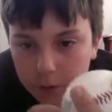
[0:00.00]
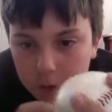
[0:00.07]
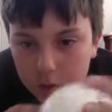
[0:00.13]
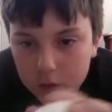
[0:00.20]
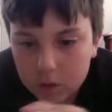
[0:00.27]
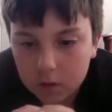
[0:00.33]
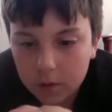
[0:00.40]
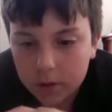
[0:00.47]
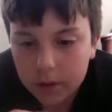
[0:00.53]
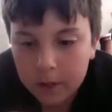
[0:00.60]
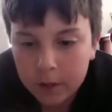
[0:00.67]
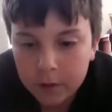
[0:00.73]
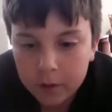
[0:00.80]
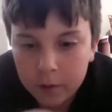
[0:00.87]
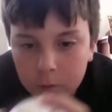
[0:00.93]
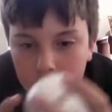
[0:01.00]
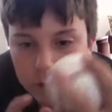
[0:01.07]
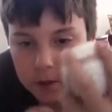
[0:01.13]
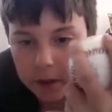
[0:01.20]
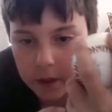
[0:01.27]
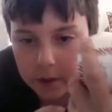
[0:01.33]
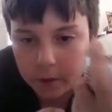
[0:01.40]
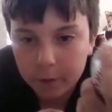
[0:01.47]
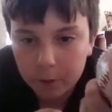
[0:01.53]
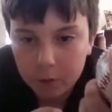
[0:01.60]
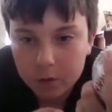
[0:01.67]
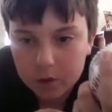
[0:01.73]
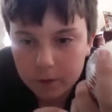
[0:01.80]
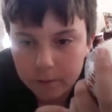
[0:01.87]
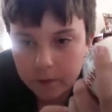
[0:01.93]
So again, you want to take the
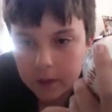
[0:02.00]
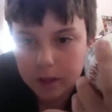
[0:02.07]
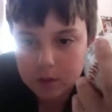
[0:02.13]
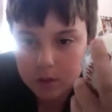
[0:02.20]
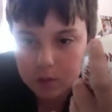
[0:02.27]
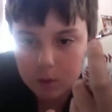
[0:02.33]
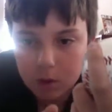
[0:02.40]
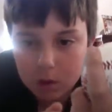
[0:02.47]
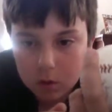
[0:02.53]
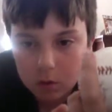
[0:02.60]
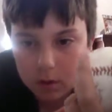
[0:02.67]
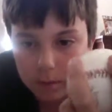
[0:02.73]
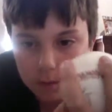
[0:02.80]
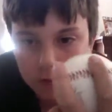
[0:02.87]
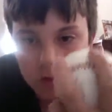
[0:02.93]
four-seam fastball grip,